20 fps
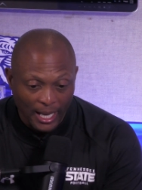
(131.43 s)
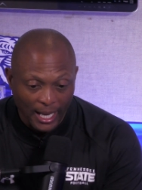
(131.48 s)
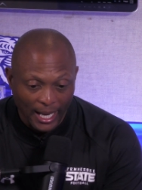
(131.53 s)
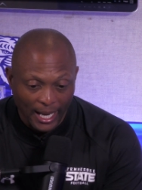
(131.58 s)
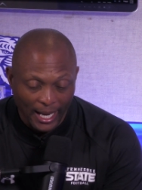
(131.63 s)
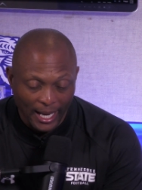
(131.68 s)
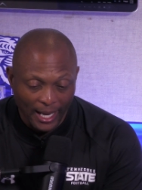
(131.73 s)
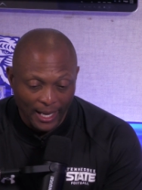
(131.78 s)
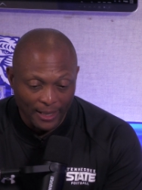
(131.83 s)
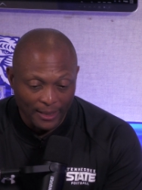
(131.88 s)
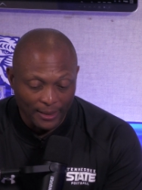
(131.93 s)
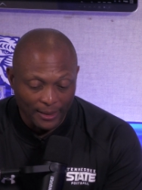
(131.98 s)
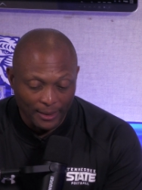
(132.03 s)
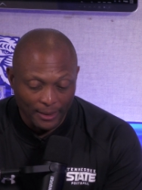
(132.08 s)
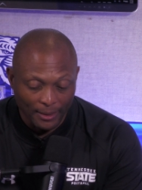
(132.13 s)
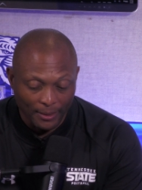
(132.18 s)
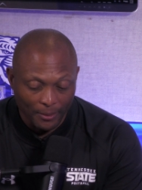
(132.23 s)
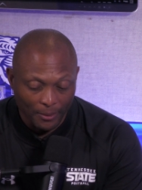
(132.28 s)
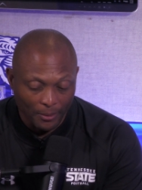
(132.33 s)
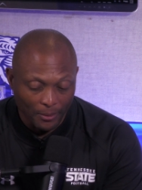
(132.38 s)
and
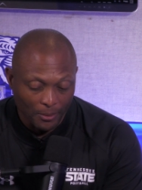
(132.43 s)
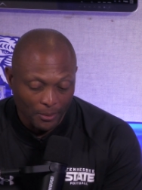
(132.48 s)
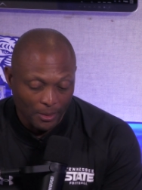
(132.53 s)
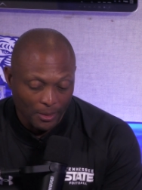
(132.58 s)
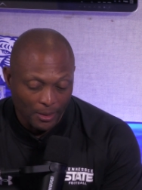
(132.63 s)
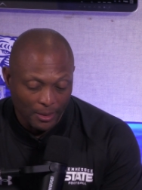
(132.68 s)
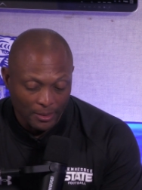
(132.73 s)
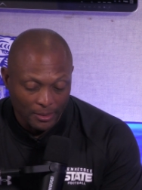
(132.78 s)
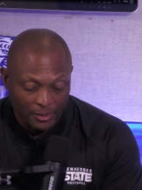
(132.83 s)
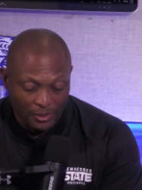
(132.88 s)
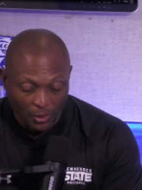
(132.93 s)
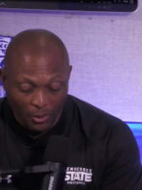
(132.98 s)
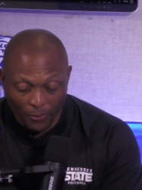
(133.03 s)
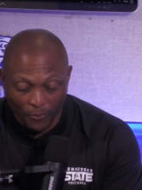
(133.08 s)
so